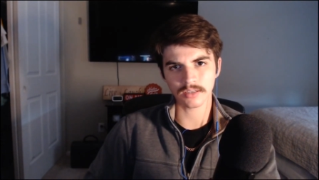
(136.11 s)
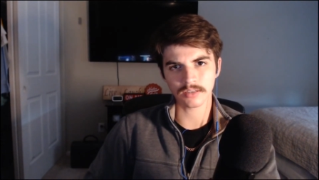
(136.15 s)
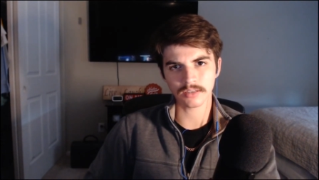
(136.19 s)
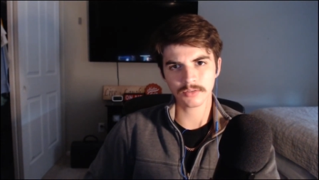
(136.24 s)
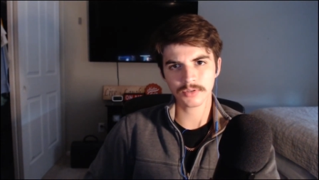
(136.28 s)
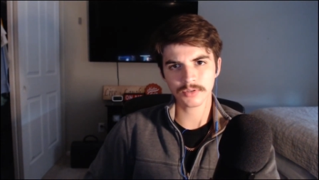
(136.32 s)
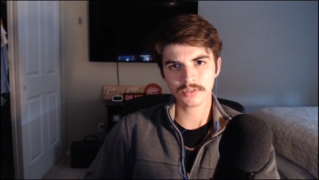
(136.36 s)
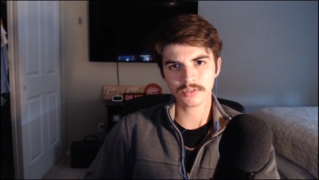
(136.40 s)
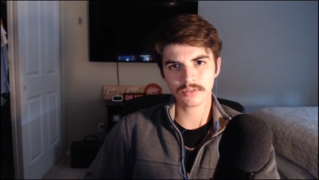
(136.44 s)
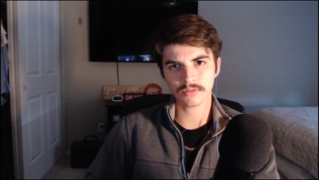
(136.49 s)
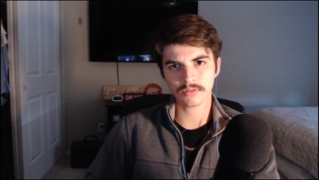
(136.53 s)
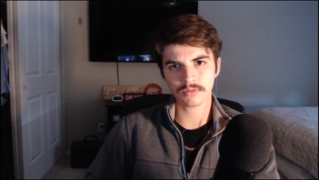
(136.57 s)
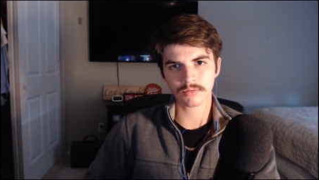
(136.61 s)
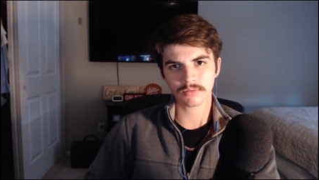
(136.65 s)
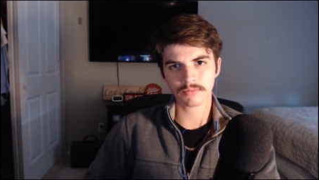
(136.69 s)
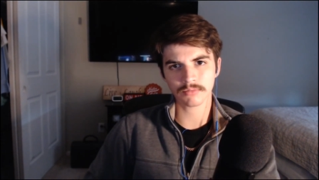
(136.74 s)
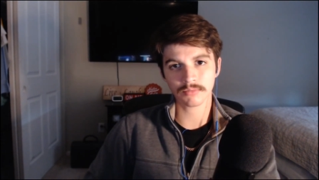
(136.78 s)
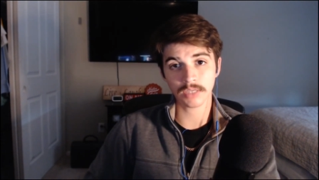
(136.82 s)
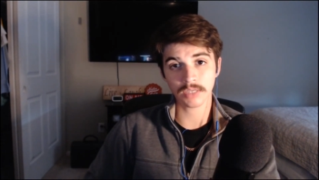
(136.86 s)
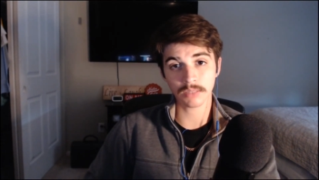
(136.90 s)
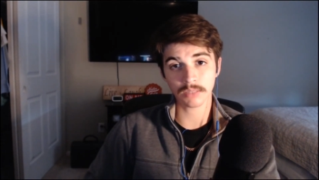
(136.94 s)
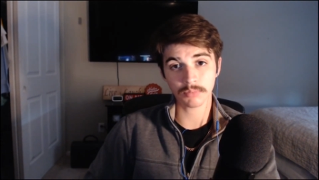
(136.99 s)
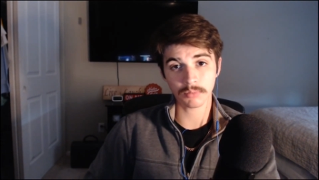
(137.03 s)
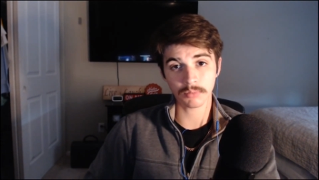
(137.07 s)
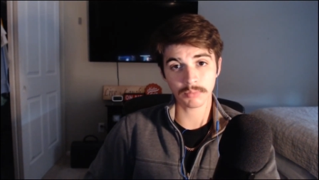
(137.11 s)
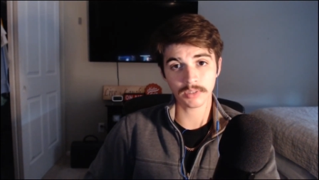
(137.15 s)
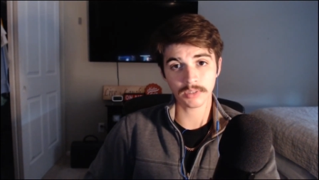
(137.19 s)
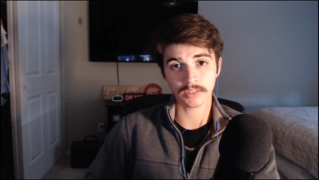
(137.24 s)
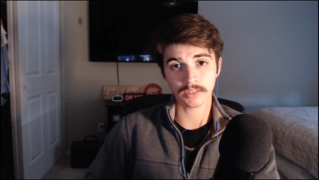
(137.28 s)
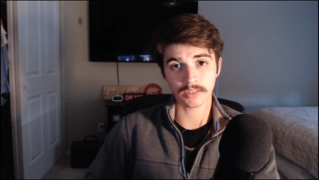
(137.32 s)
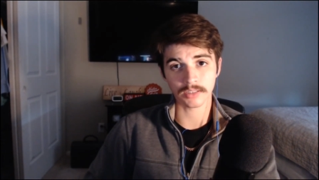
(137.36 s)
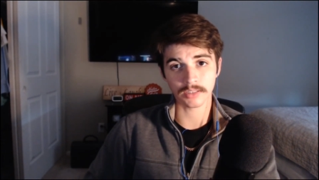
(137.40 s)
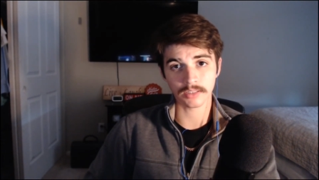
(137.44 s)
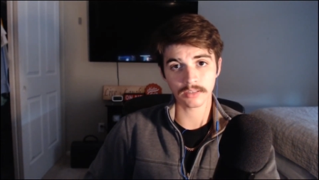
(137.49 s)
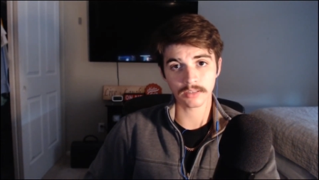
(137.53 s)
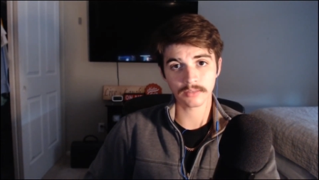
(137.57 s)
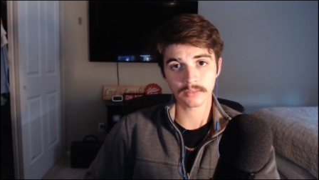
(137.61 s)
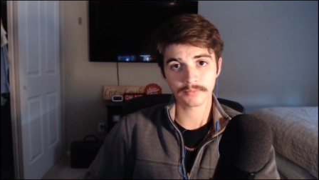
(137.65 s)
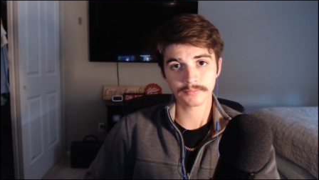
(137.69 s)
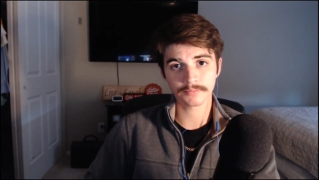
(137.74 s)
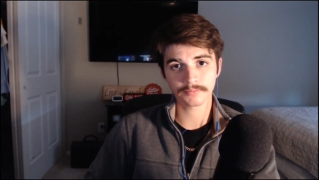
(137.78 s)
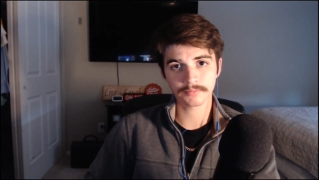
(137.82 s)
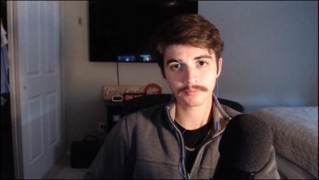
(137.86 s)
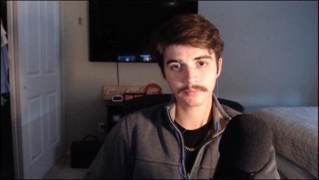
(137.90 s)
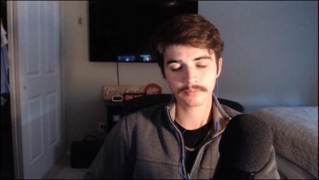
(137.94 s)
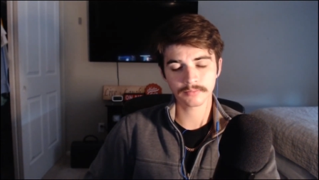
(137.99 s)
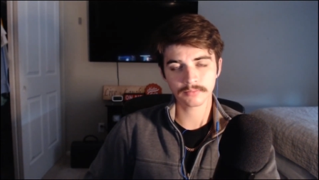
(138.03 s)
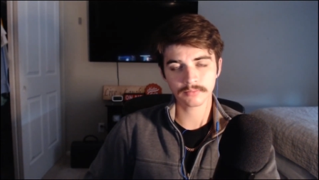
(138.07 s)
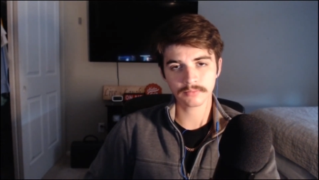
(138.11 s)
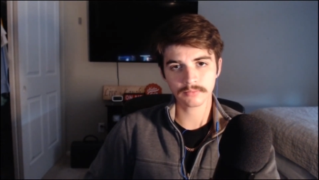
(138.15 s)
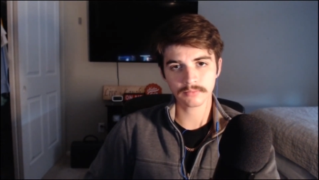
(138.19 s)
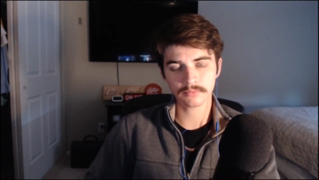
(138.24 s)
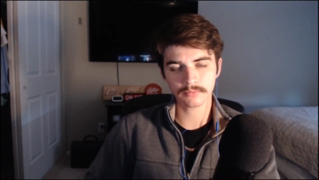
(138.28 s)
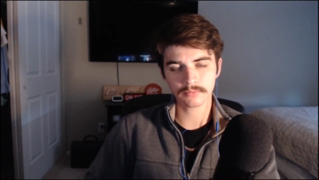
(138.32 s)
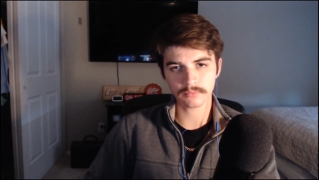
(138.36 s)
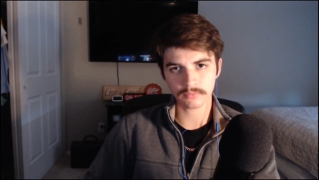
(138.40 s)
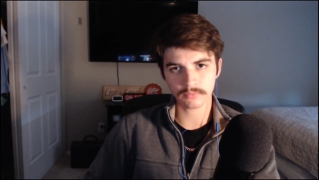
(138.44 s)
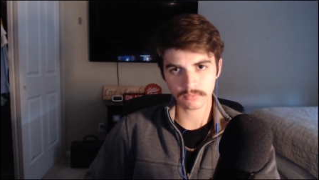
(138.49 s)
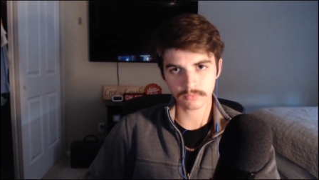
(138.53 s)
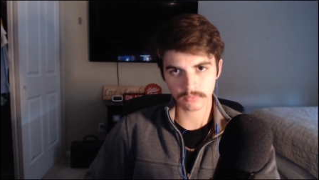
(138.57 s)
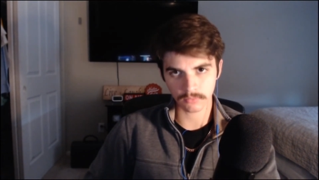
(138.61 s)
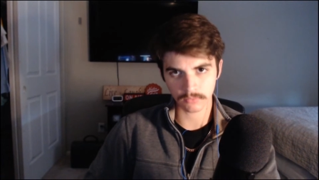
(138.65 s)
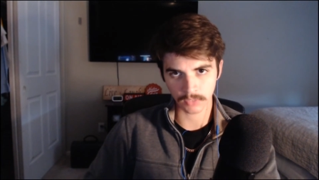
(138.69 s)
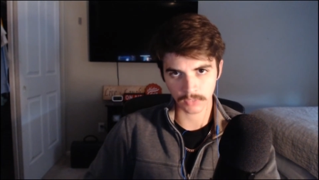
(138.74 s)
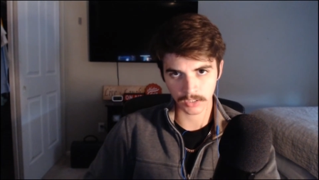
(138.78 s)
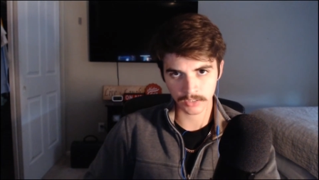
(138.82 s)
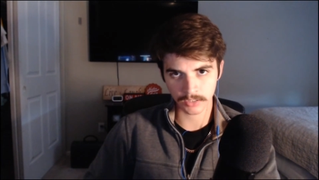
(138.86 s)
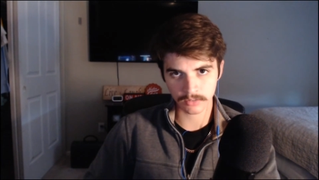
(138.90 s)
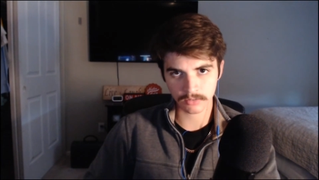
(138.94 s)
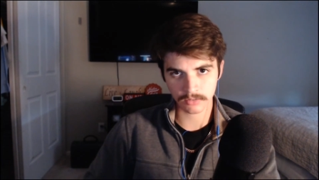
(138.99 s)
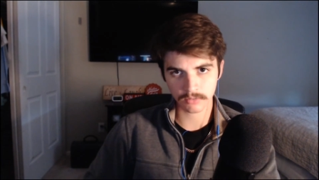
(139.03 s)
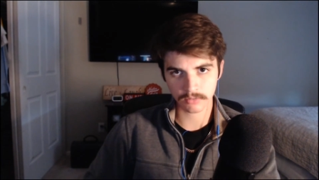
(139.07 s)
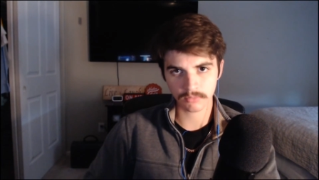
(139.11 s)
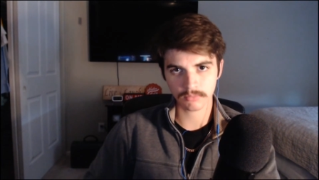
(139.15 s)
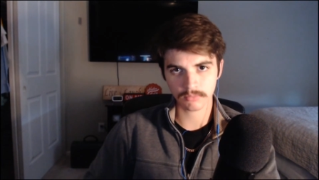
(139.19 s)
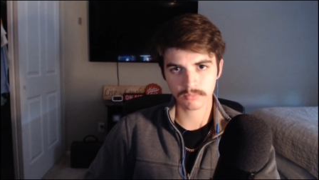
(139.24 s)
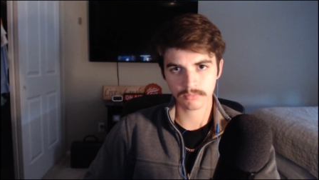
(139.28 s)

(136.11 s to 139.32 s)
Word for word: Increase your capability, right?